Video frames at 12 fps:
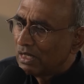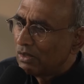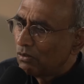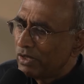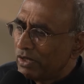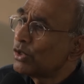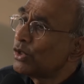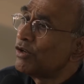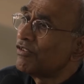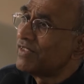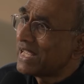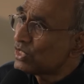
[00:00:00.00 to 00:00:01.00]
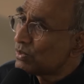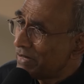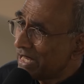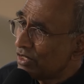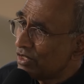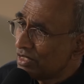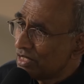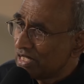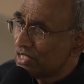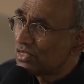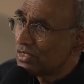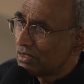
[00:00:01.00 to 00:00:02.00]
Uh, we don't know if that's better in
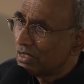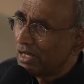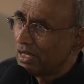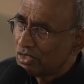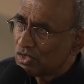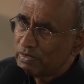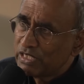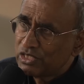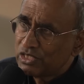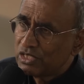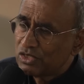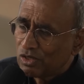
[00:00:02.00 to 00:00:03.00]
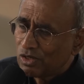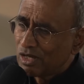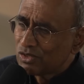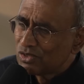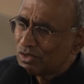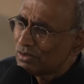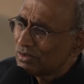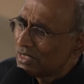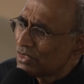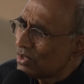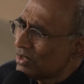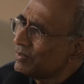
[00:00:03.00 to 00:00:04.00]
these uh, species or not. So
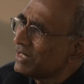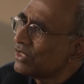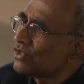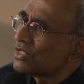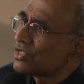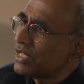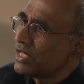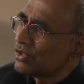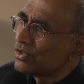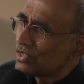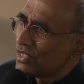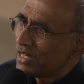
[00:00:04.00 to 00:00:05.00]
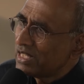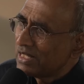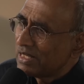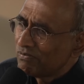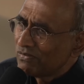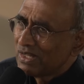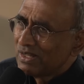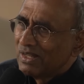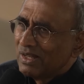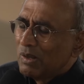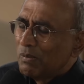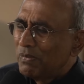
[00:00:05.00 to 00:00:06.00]
it's going to be interesting to study them.
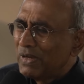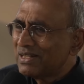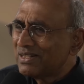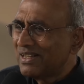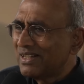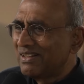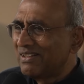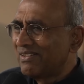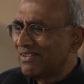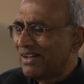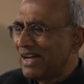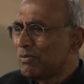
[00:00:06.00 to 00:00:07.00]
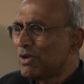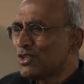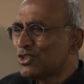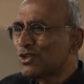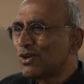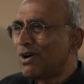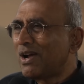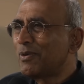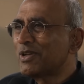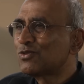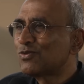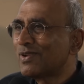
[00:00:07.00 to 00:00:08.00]
But I'm not sure
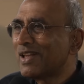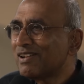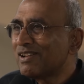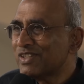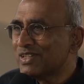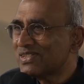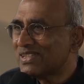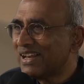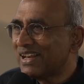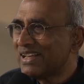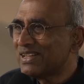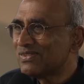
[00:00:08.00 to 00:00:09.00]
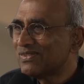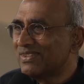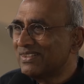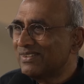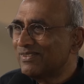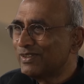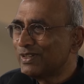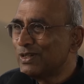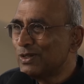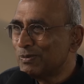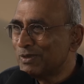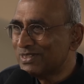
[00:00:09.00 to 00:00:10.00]
how much relevance that has for
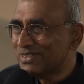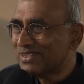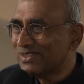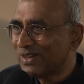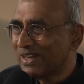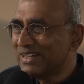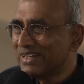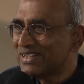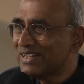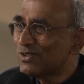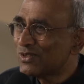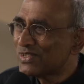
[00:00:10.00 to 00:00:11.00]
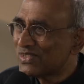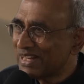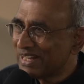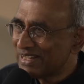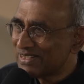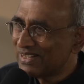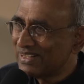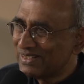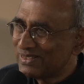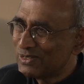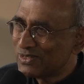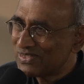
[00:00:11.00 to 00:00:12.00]
humans, okay? It's interesting as
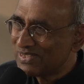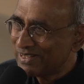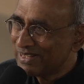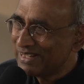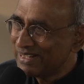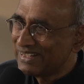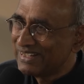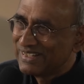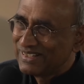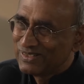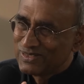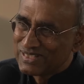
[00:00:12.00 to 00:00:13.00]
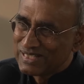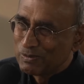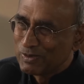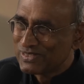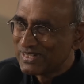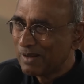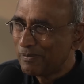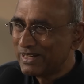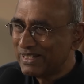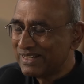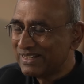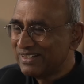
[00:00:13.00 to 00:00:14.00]
to study, to see what's
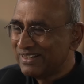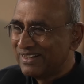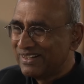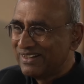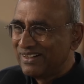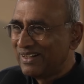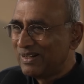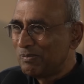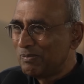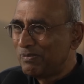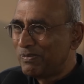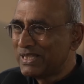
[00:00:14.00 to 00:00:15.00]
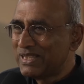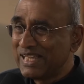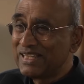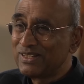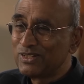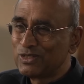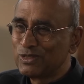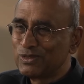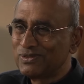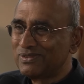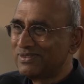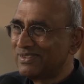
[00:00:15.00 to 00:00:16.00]
happening, uh, but then
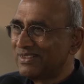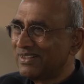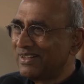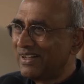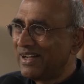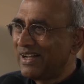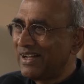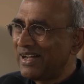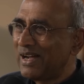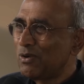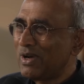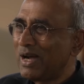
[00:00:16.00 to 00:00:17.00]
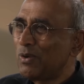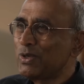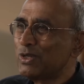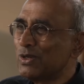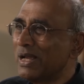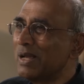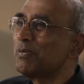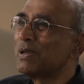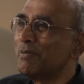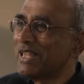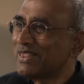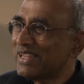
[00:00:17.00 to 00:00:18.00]
to how, how would you
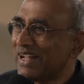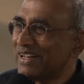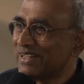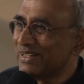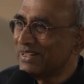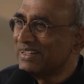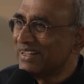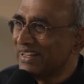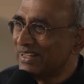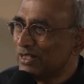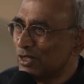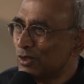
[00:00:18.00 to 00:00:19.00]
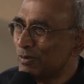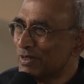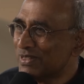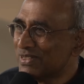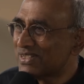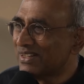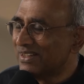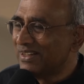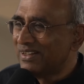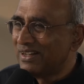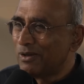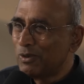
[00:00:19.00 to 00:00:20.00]
implement that in in humans?
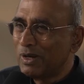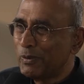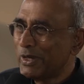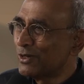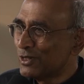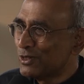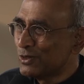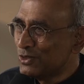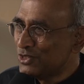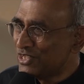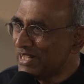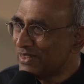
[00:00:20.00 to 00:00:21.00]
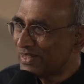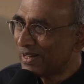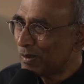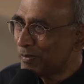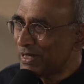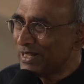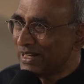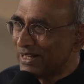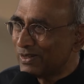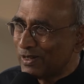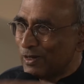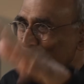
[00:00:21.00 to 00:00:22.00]
Are, are we going to do gene therapy
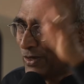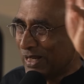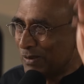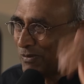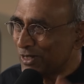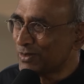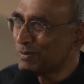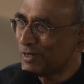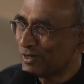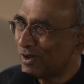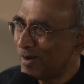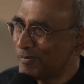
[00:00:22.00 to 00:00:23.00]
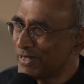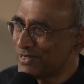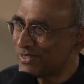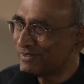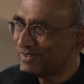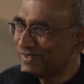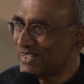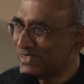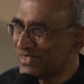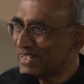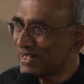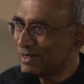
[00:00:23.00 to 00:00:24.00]
and clone in multiple copies of
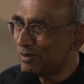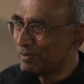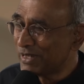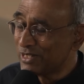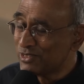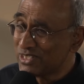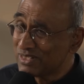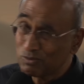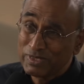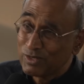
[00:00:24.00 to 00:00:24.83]
these D N A repair genes?